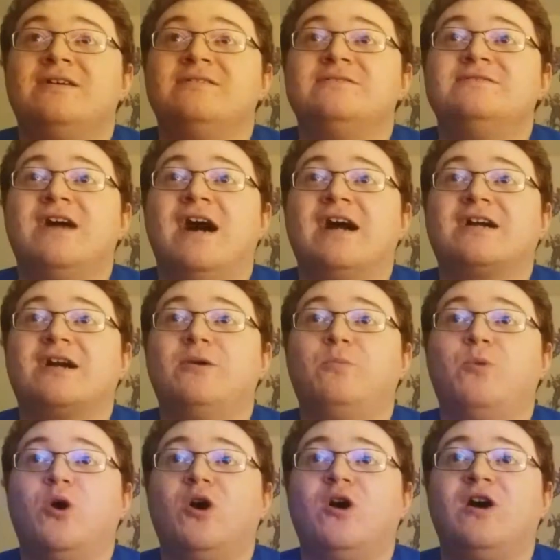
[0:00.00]

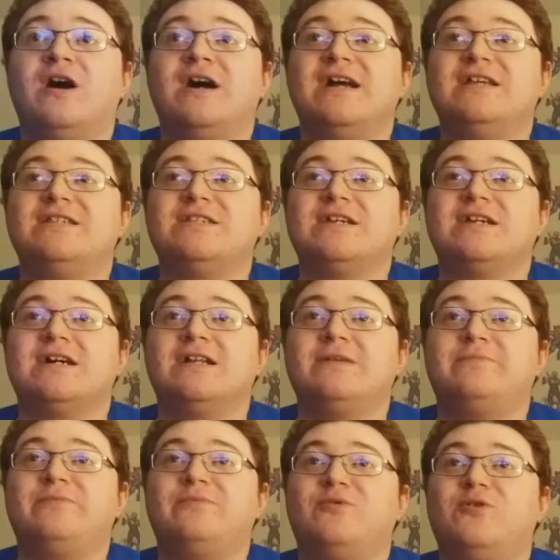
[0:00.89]
Nakamura, is he
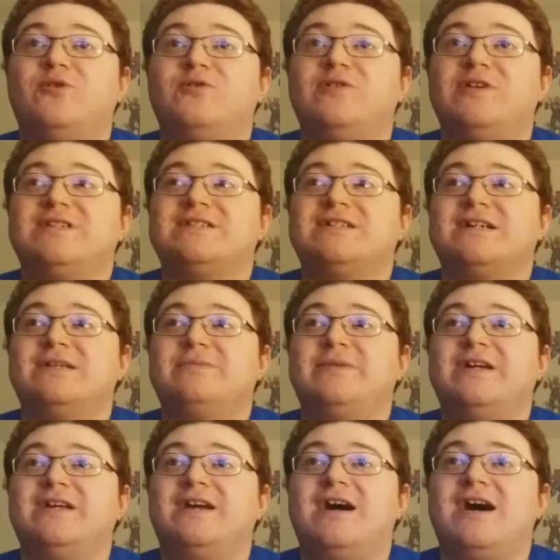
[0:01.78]
gonna, who is he gonna
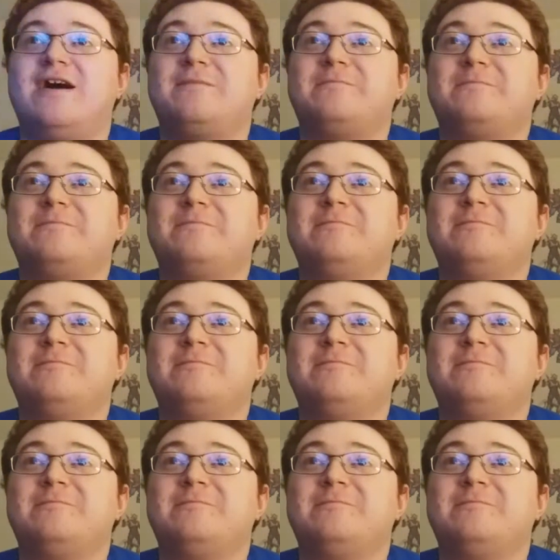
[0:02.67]
beat up?